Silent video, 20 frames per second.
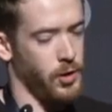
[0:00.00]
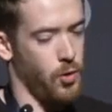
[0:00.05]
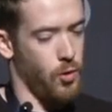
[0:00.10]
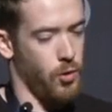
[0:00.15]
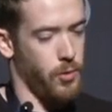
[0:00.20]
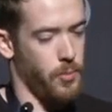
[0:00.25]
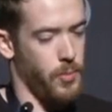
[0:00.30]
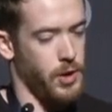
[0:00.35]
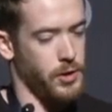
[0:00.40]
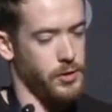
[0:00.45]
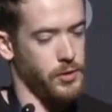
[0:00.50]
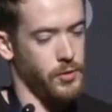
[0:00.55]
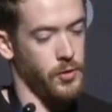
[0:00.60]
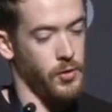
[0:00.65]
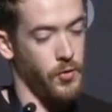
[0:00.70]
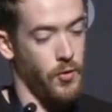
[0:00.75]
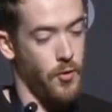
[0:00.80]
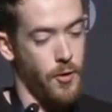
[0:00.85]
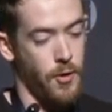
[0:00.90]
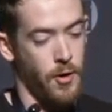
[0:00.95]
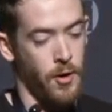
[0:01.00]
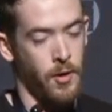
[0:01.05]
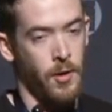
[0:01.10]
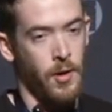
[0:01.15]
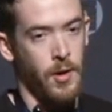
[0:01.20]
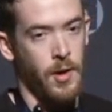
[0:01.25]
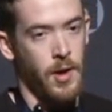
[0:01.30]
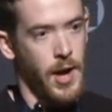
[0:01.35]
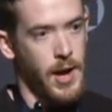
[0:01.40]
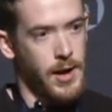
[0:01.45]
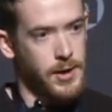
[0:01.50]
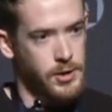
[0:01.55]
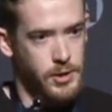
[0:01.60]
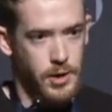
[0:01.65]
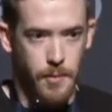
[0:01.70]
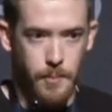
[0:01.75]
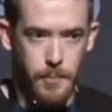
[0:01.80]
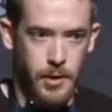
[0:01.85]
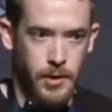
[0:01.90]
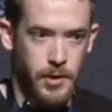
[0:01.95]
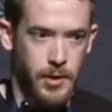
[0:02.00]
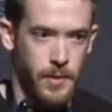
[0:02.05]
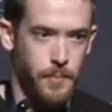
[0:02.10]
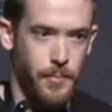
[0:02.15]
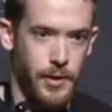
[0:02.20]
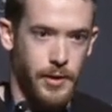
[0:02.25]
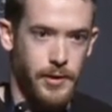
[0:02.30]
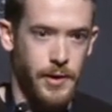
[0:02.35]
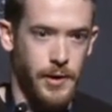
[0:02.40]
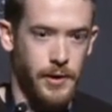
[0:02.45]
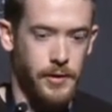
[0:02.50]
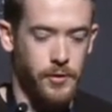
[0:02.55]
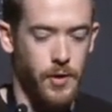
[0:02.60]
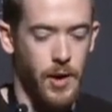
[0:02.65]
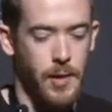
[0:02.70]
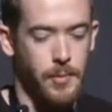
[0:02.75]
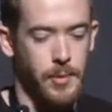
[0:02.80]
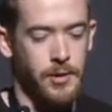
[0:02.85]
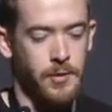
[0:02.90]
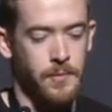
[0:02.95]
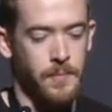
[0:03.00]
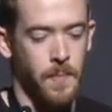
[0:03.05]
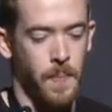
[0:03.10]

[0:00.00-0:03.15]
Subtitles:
core modules for hash dumping, and plain text grabbing.